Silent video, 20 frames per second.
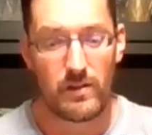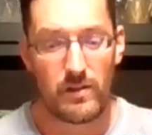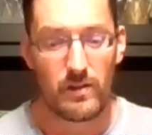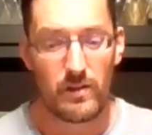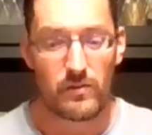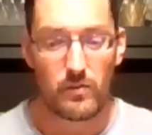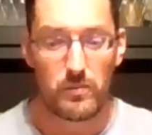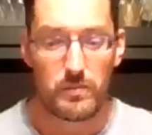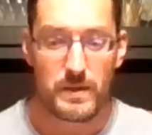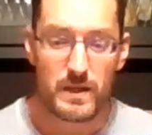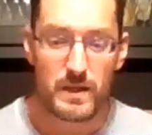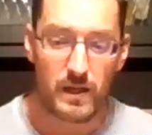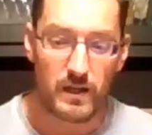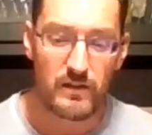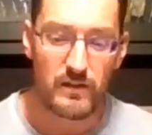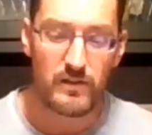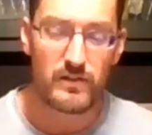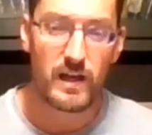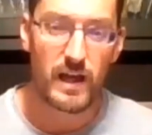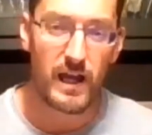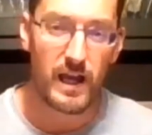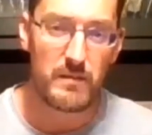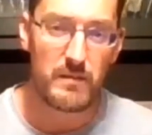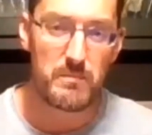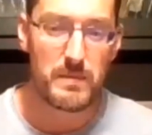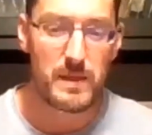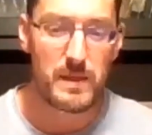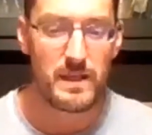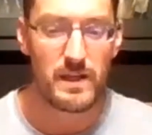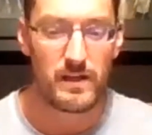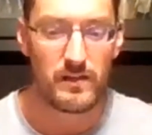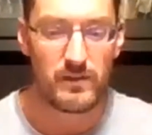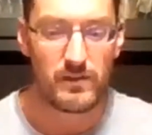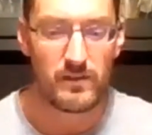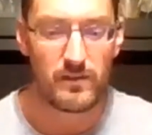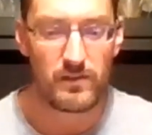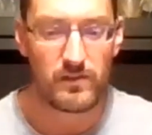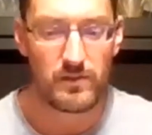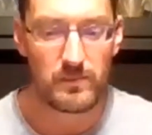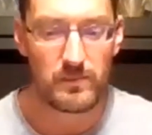So because God made
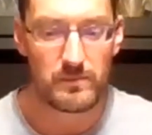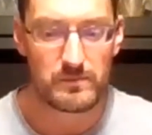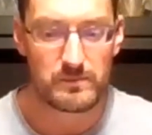us